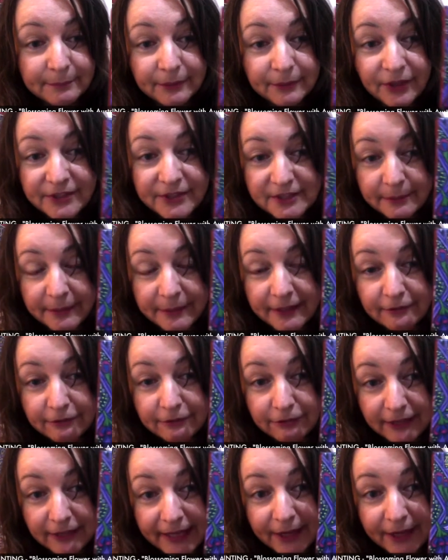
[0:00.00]
blossoming
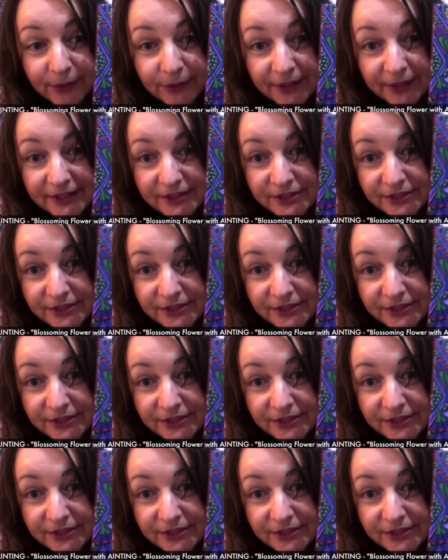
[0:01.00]
flower.